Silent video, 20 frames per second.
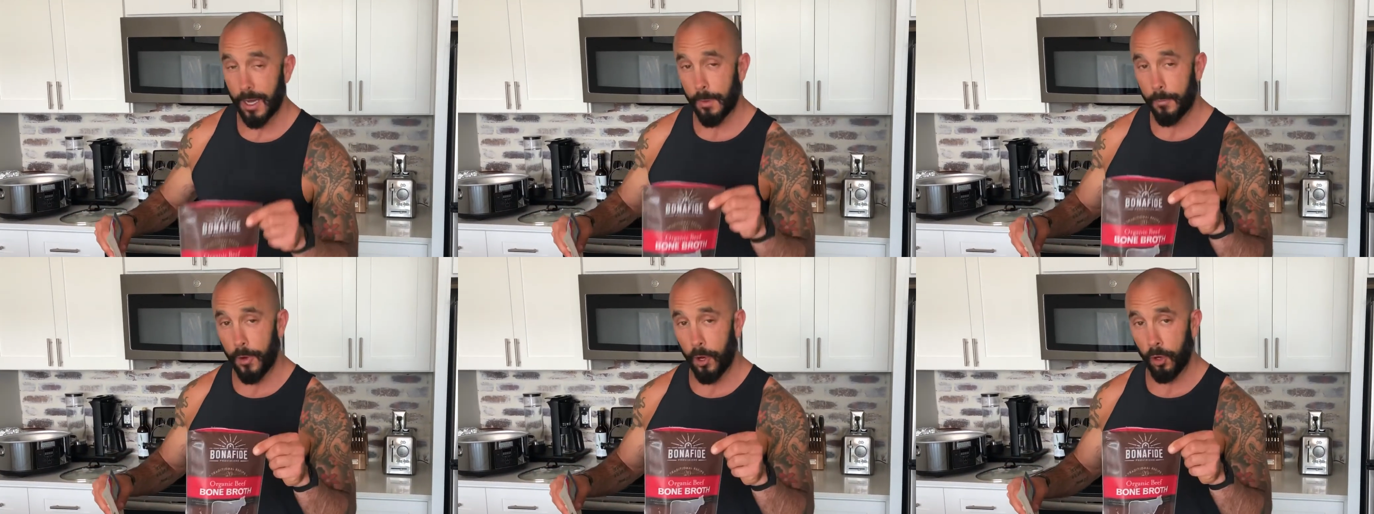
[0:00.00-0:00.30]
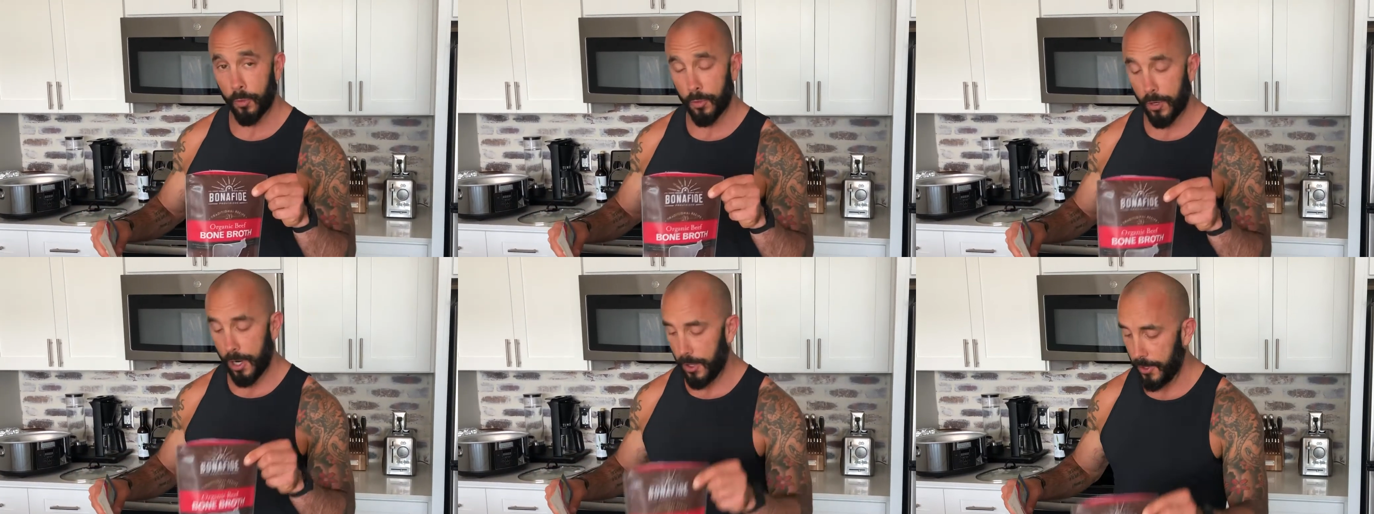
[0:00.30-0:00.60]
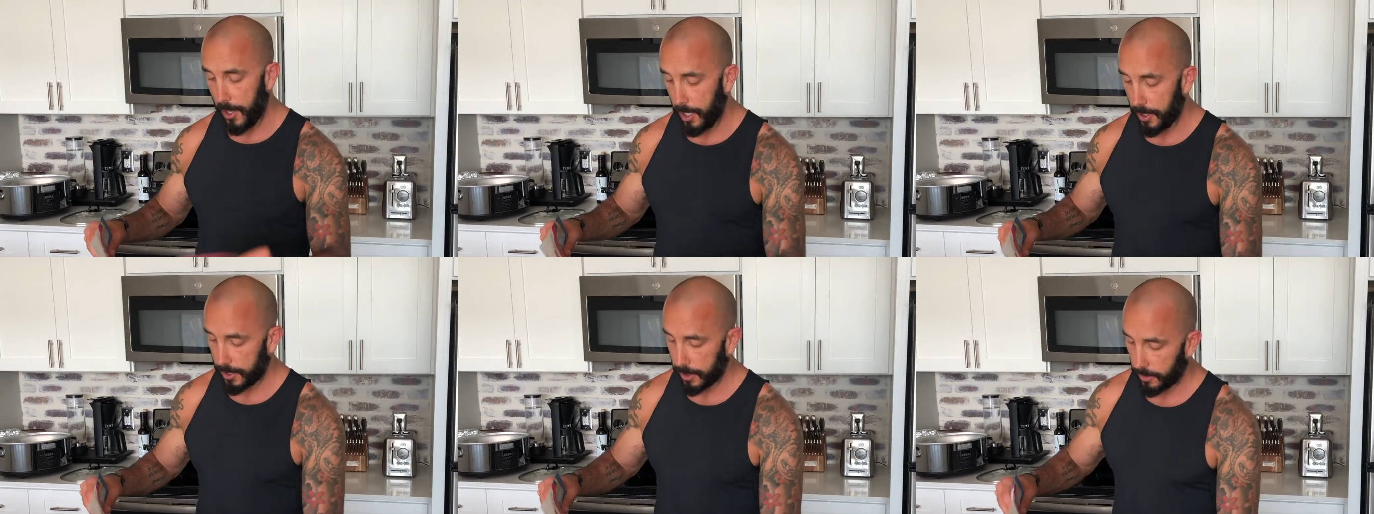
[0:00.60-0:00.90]
bone broth
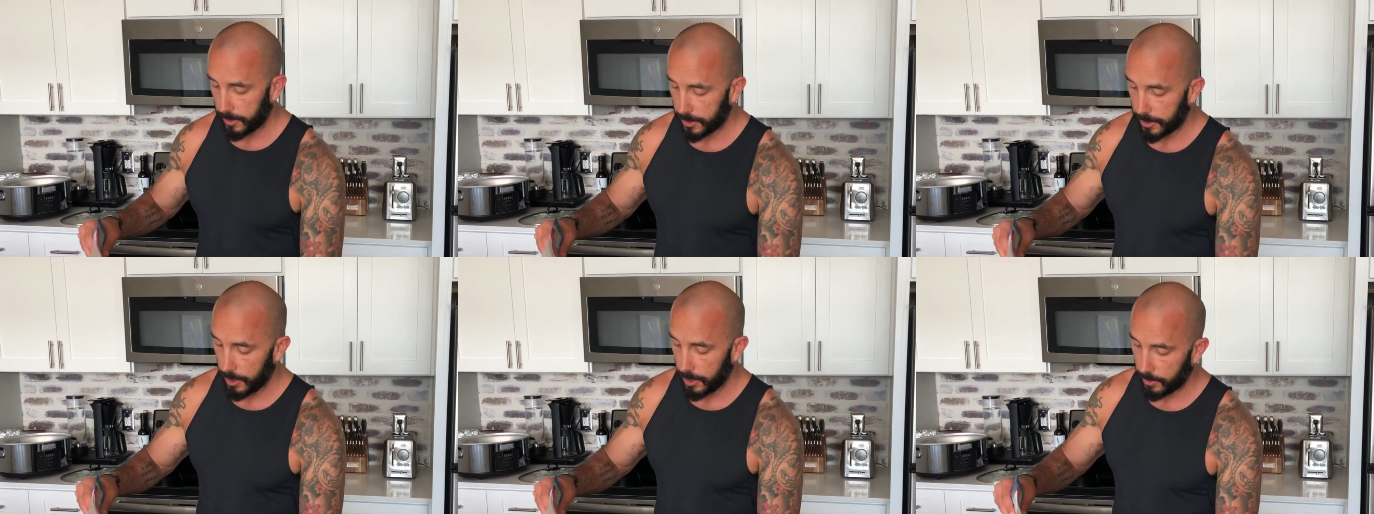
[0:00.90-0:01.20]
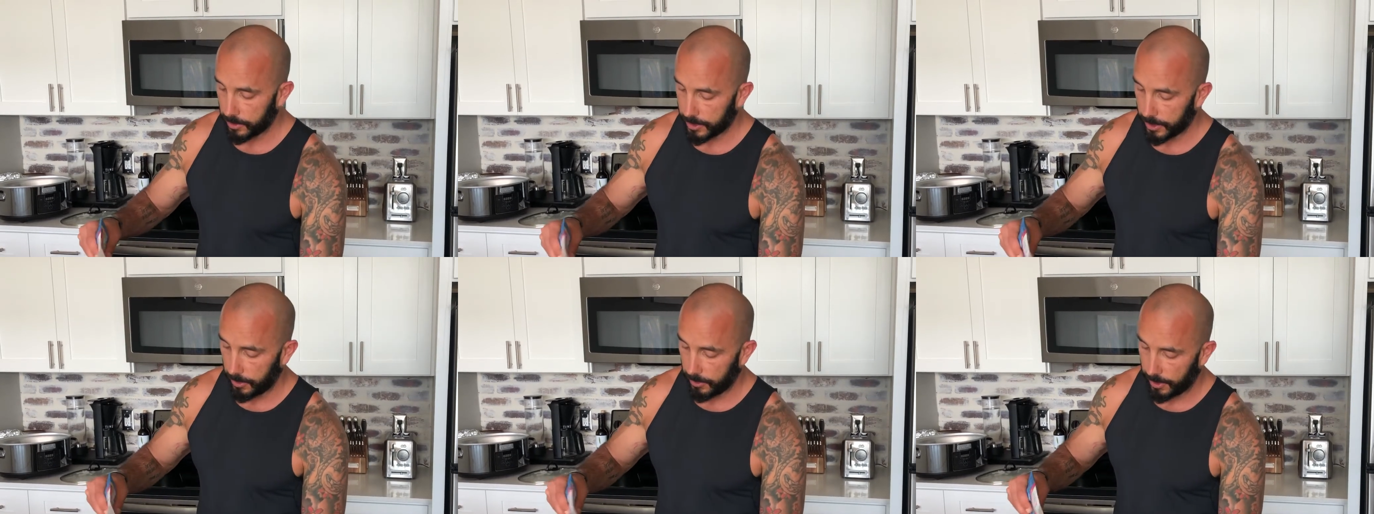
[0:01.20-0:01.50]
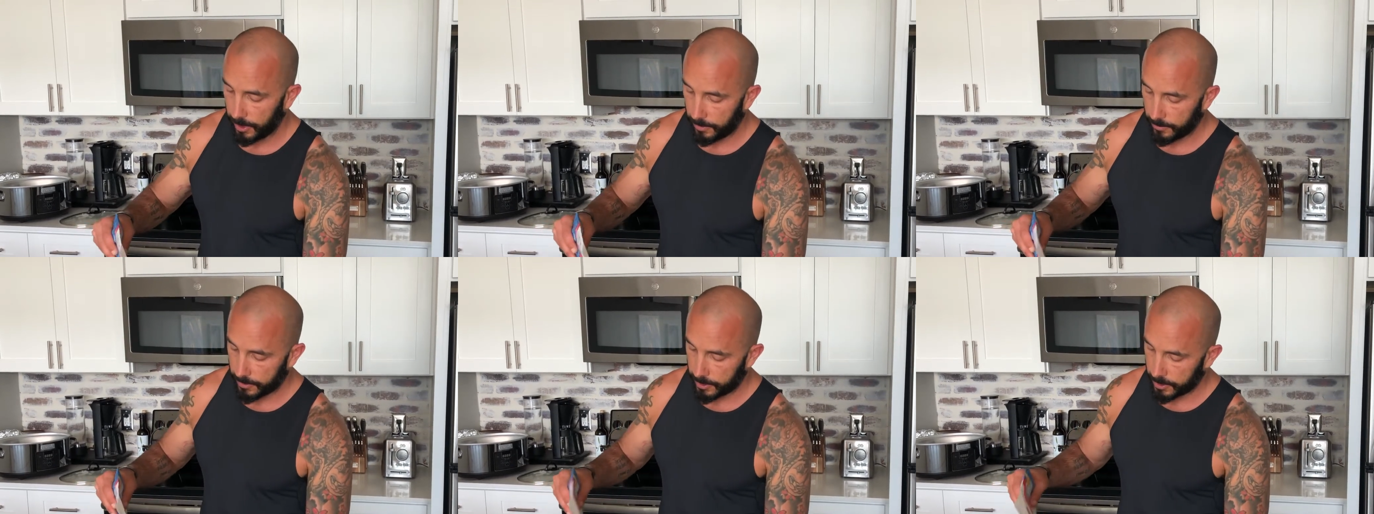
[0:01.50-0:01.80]
also is low
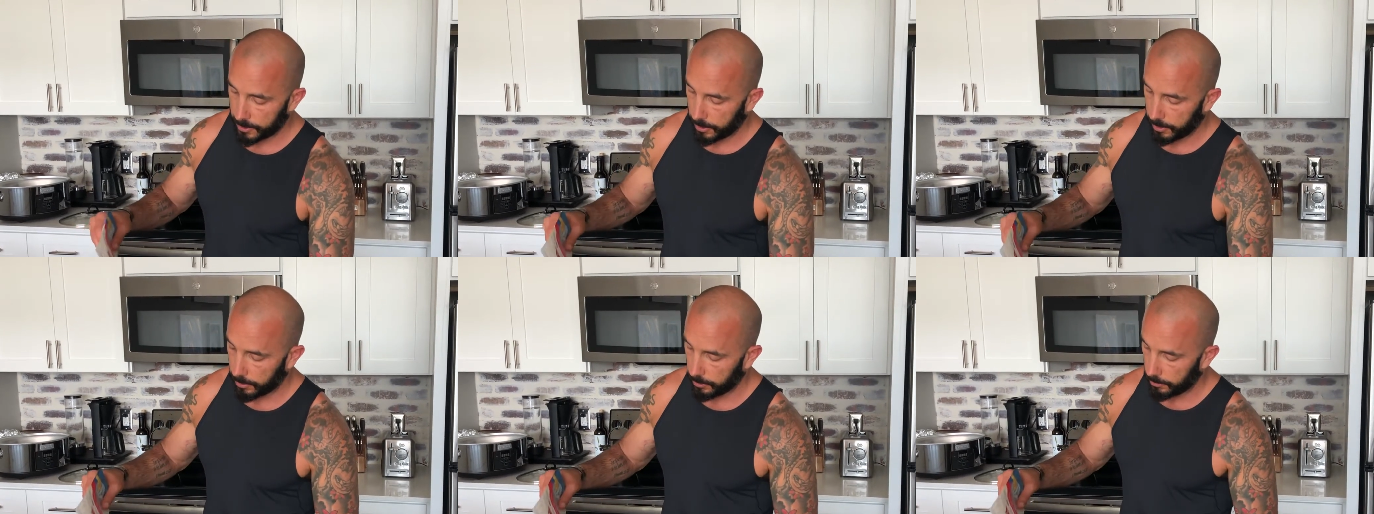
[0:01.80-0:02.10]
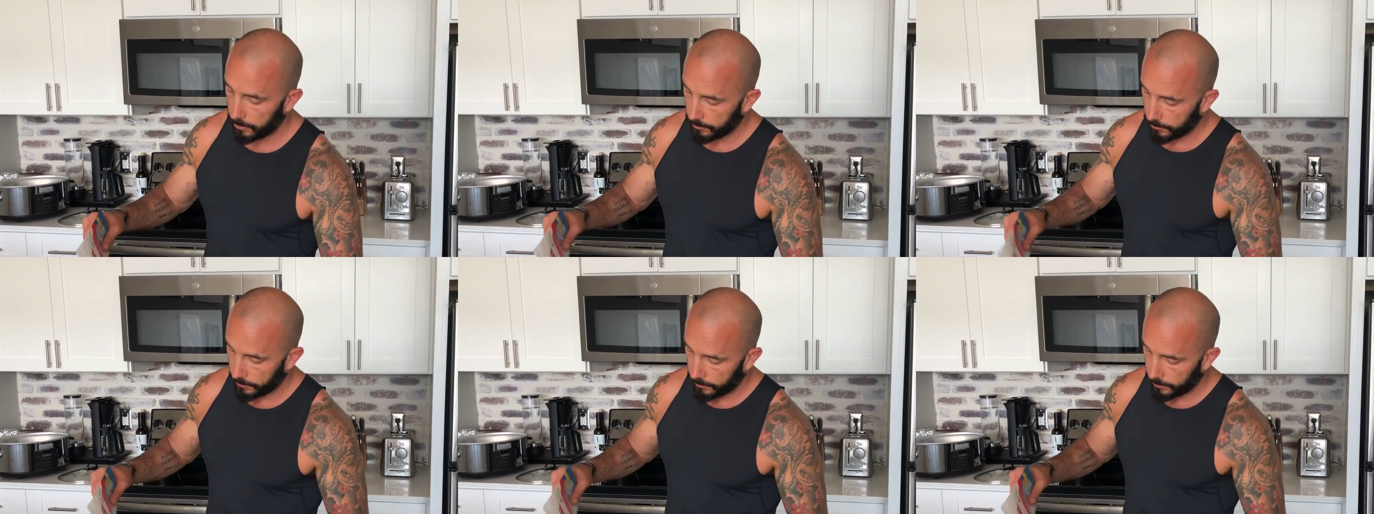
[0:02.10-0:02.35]
sodium, so